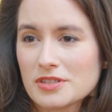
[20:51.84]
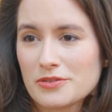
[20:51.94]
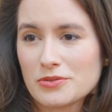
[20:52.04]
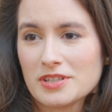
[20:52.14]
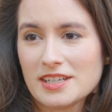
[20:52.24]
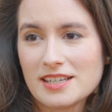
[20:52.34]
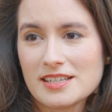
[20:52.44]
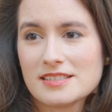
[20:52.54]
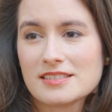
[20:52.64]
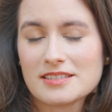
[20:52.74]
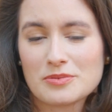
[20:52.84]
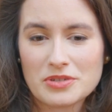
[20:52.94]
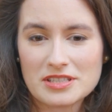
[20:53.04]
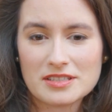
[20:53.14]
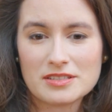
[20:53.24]
Ursula von der Leyen's, the
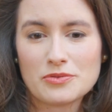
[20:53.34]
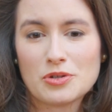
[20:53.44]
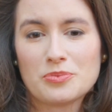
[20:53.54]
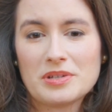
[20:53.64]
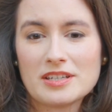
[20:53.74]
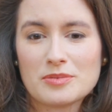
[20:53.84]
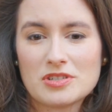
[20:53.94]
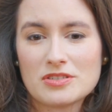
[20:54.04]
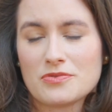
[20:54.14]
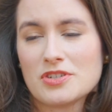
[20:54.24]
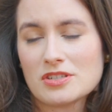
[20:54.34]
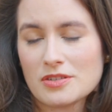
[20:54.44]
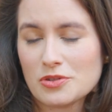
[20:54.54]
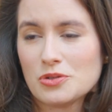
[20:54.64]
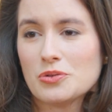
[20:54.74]
President of the European Commission's
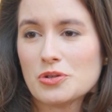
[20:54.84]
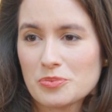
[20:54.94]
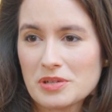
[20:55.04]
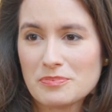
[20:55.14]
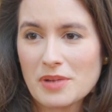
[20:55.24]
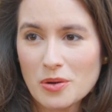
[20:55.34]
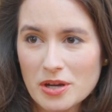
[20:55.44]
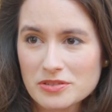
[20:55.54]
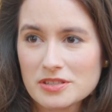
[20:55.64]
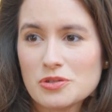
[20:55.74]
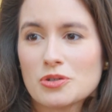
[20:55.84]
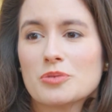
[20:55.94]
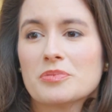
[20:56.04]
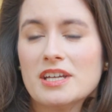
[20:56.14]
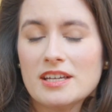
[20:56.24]
vision of the new European Bauhaus in
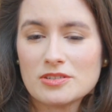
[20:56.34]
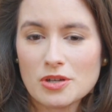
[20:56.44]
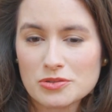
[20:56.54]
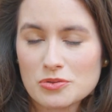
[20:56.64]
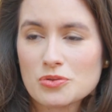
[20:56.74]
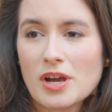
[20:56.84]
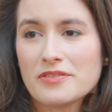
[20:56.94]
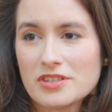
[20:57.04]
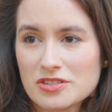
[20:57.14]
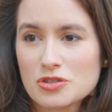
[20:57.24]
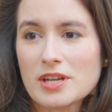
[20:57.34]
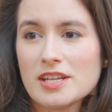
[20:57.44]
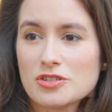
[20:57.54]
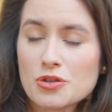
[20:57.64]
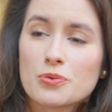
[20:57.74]
Europe, to also drive this
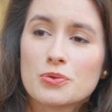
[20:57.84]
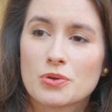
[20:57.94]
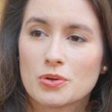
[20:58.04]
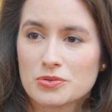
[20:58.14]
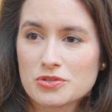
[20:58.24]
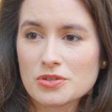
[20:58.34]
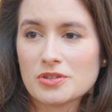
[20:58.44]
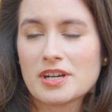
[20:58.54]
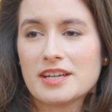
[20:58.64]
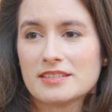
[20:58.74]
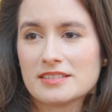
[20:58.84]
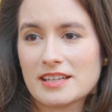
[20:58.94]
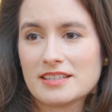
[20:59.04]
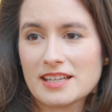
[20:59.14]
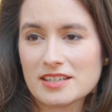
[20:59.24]
change through culture, and
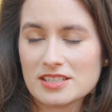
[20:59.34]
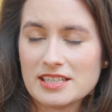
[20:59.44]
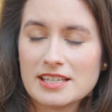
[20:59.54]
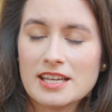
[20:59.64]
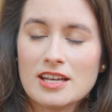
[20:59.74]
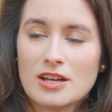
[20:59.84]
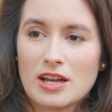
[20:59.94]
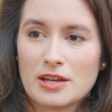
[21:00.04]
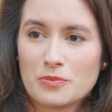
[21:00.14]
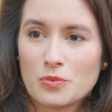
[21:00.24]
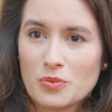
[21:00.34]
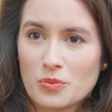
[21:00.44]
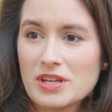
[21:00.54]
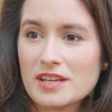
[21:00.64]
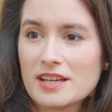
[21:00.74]
that actually
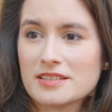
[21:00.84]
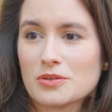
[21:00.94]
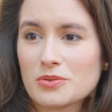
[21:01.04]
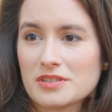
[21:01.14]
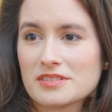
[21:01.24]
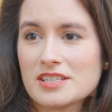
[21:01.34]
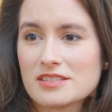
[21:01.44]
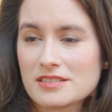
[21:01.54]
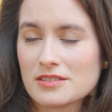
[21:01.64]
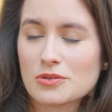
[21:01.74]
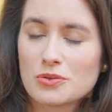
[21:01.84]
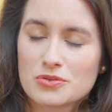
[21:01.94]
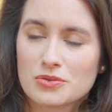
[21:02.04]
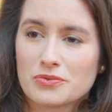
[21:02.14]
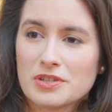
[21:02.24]
we as organizations in the
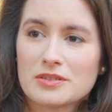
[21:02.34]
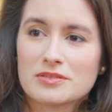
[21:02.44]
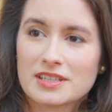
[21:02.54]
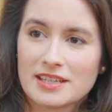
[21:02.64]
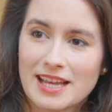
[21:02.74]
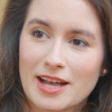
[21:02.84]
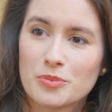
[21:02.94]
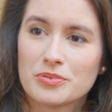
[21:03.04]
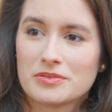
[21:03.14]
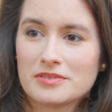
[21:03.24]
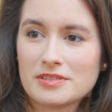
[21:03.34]
cultural field can help